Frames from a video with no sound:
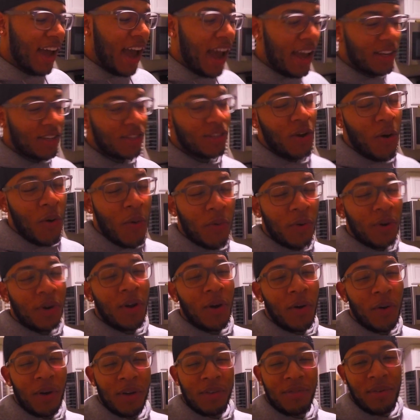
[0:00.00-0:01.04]
I don't
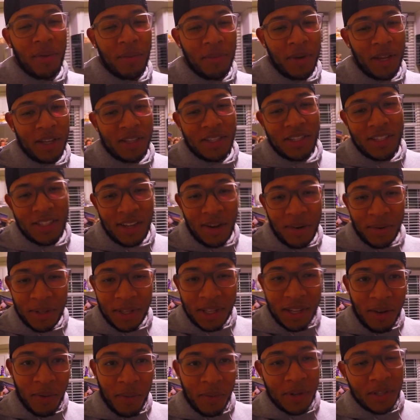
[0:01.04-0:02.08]
know if I'm necessarily
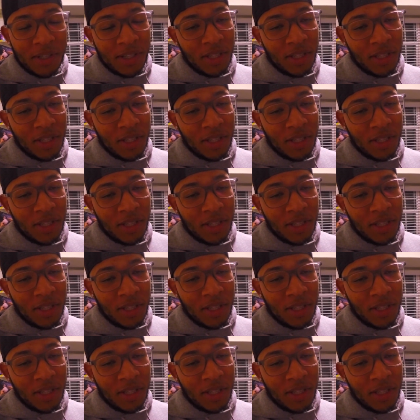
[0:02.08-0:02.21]
going